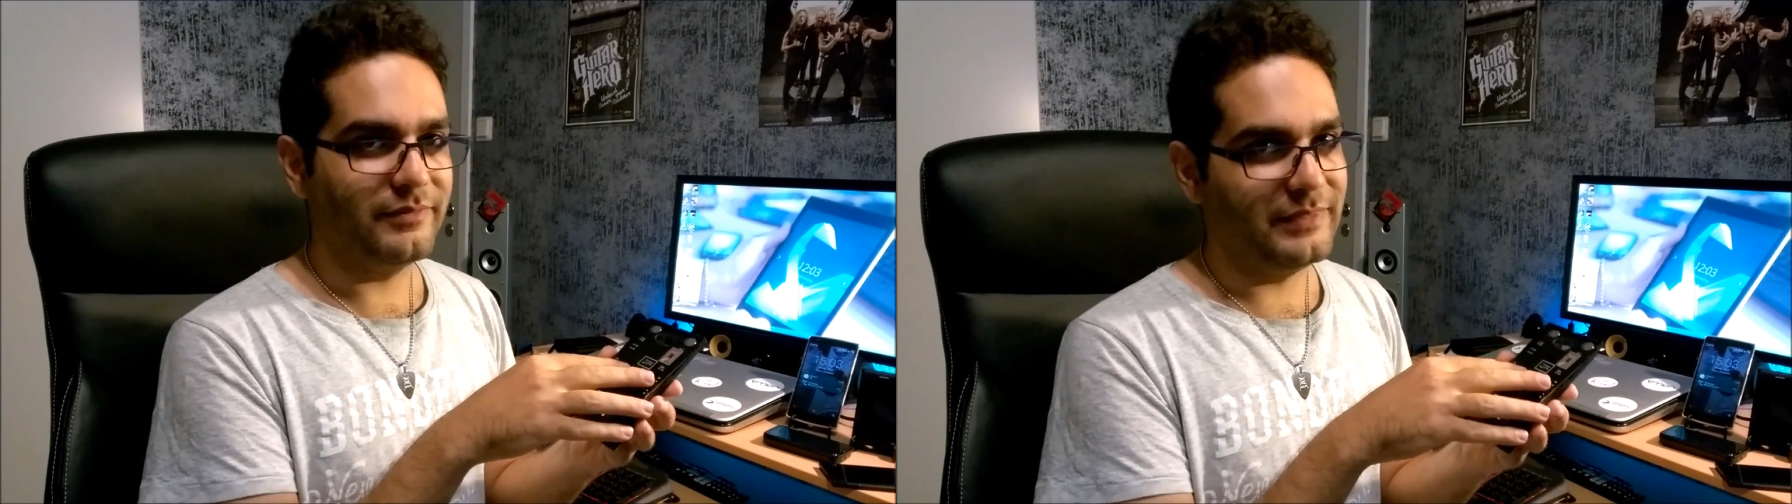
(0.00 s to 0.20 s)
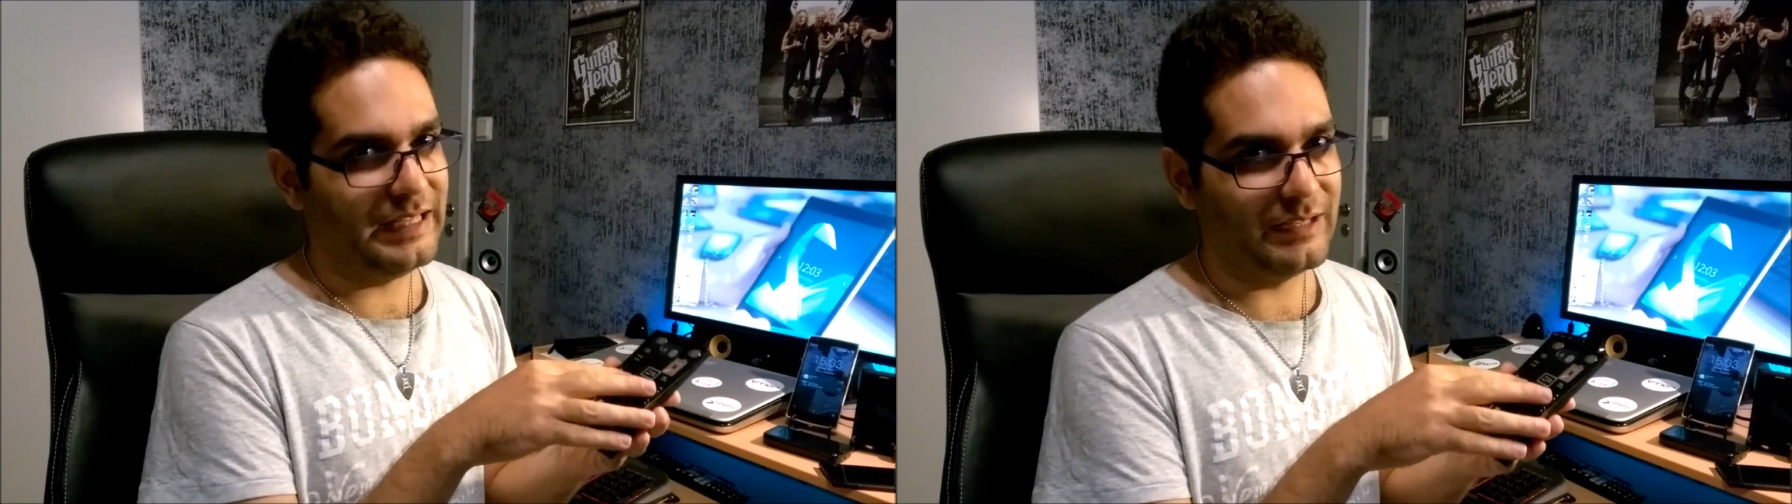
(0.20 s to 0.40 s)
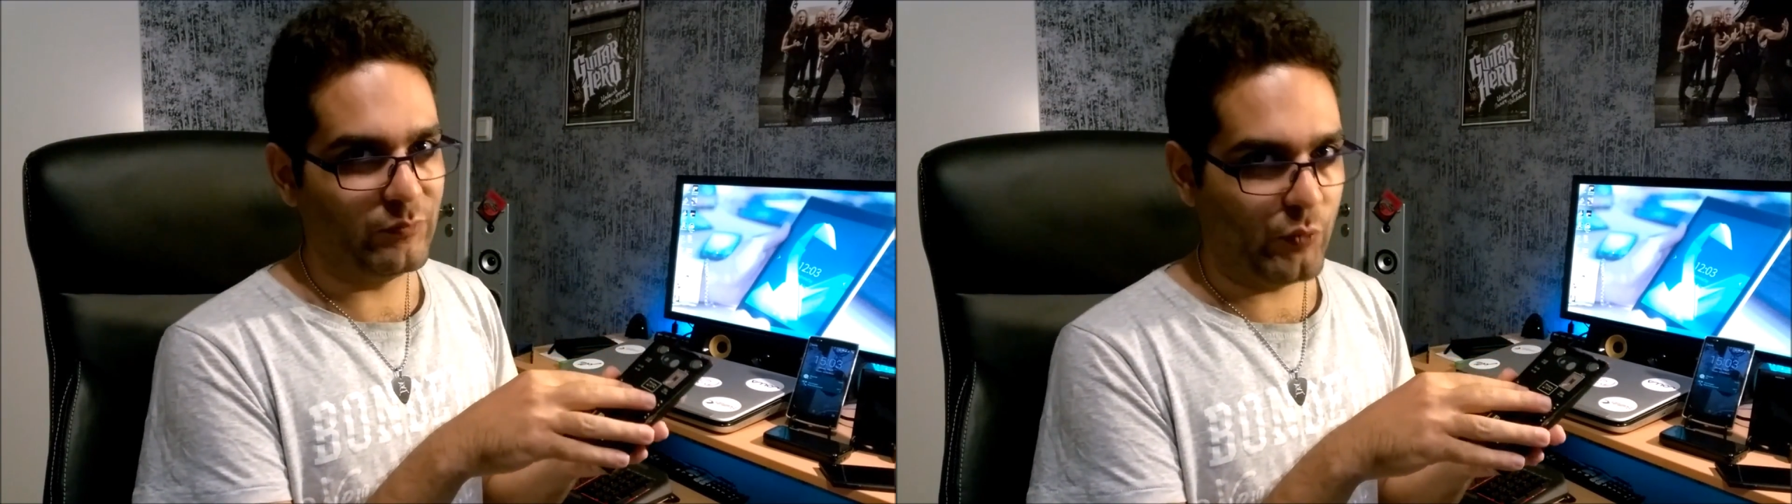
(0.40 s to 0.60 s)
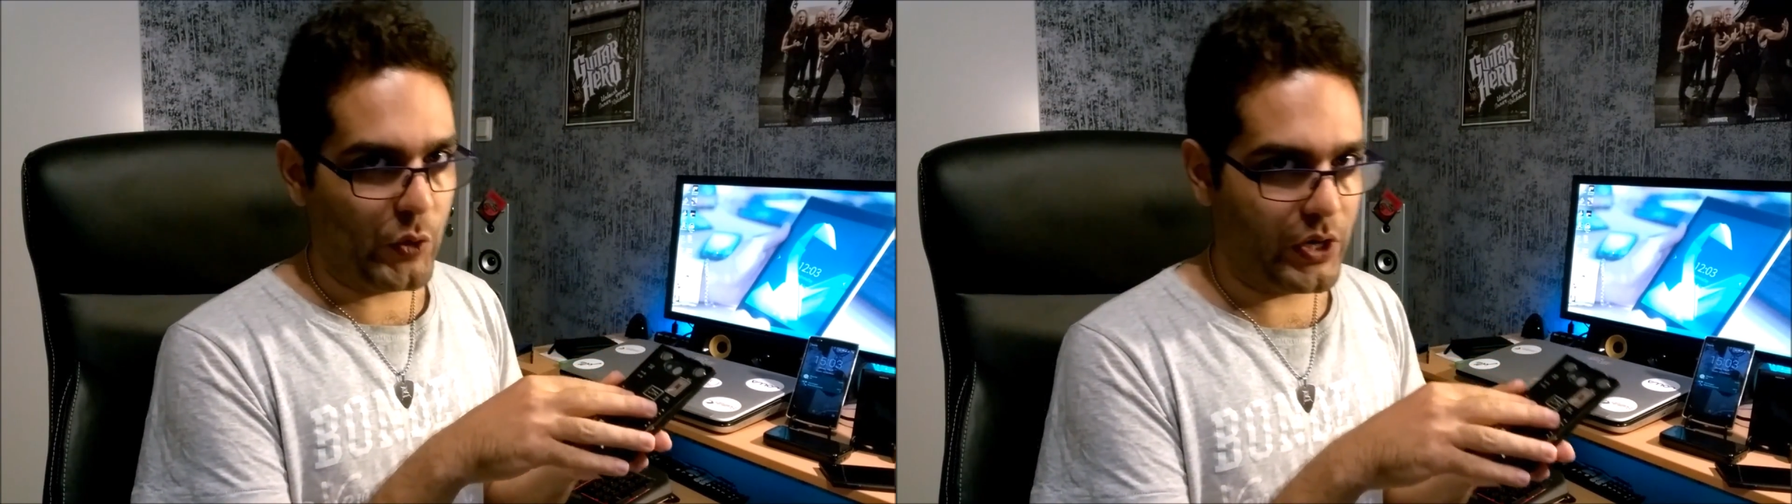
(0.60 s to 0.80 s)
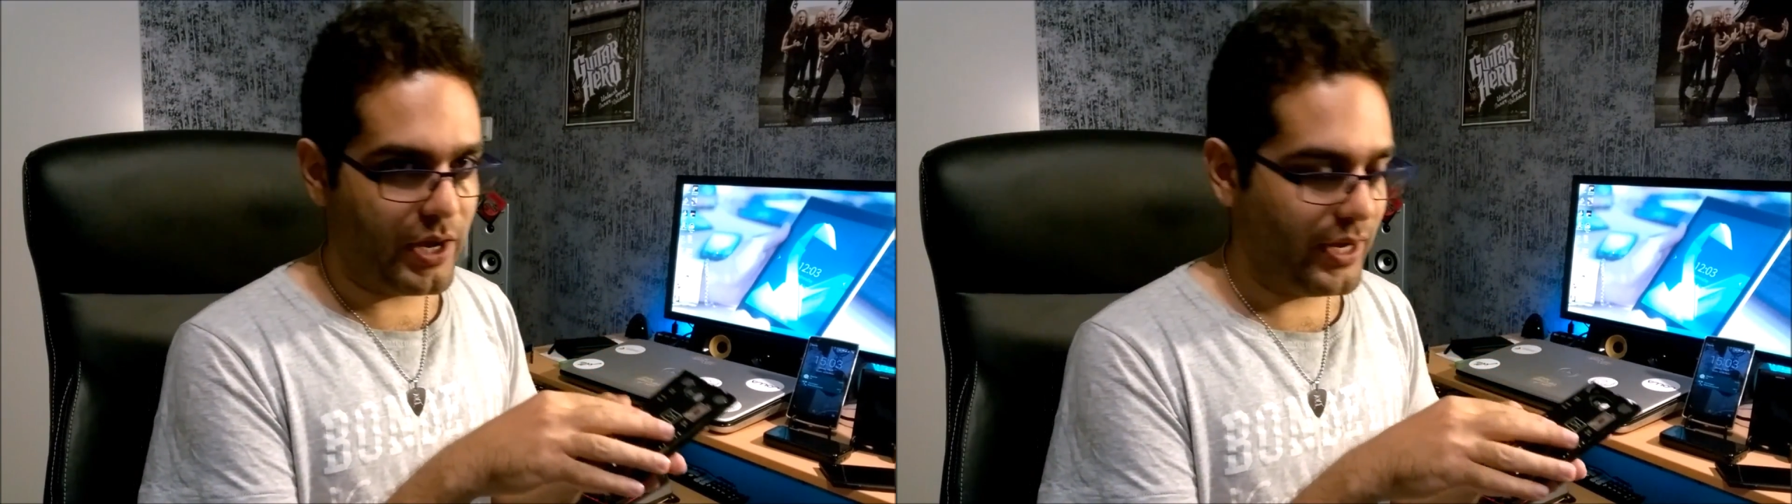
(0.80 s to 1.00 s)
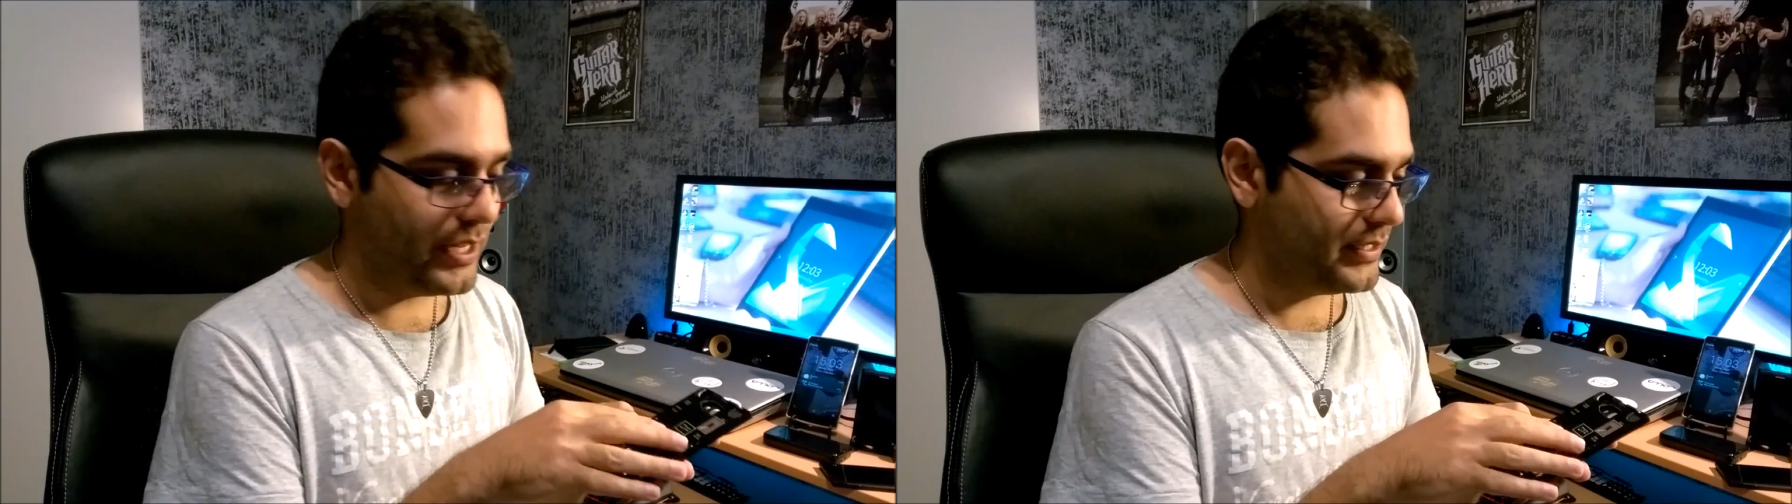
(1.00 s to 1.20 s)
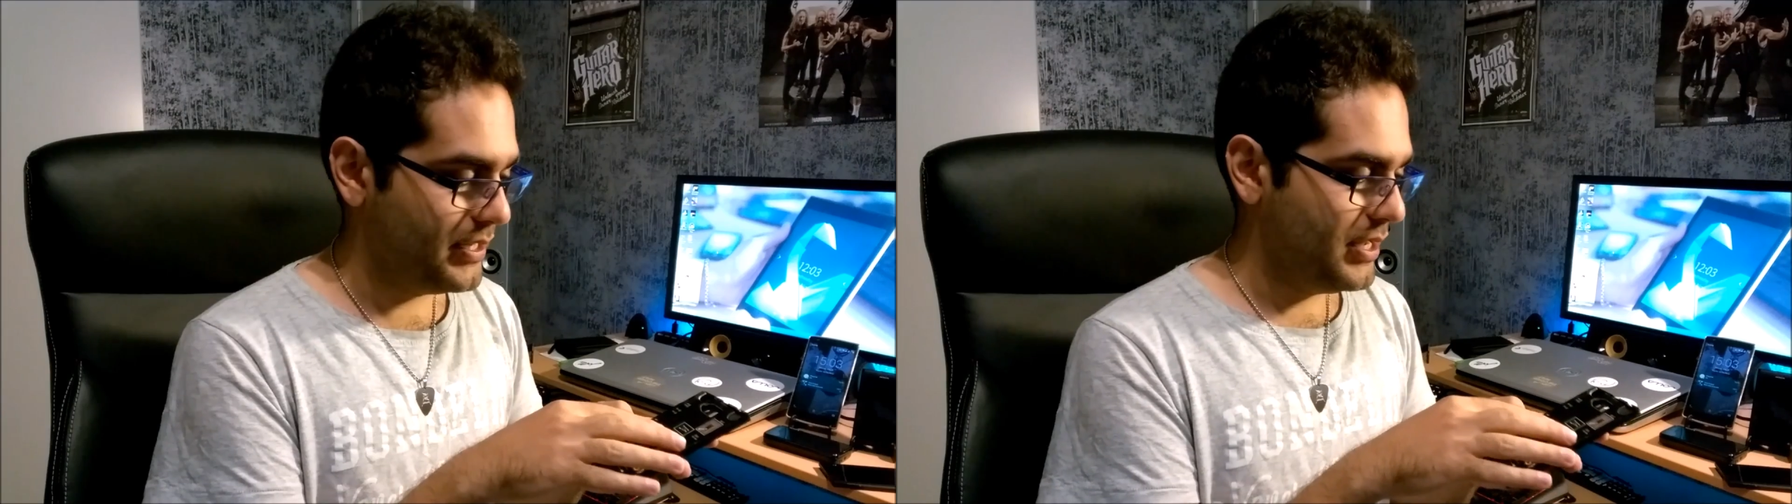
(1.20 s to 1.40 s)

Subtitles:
didn't work, I guess.